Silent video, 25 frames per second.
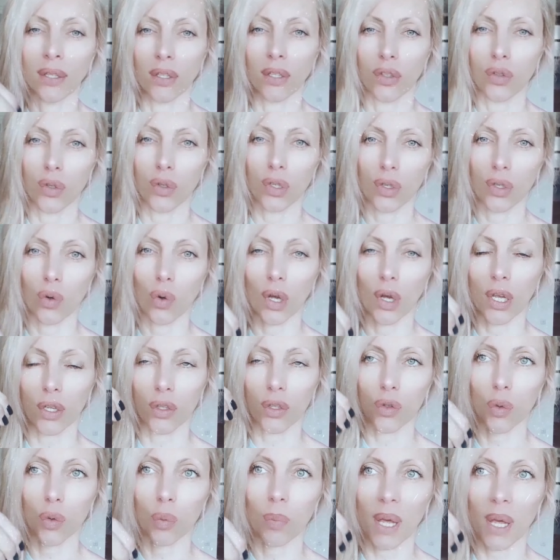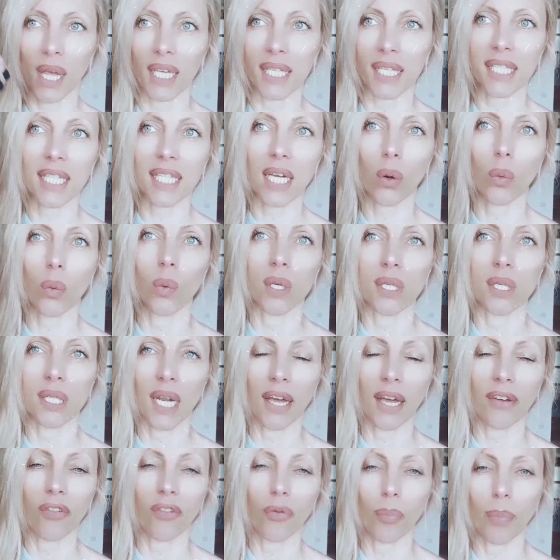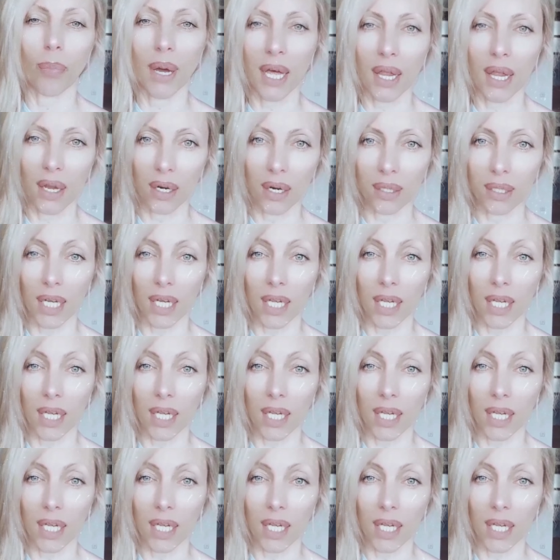that you're going to make someone's life better,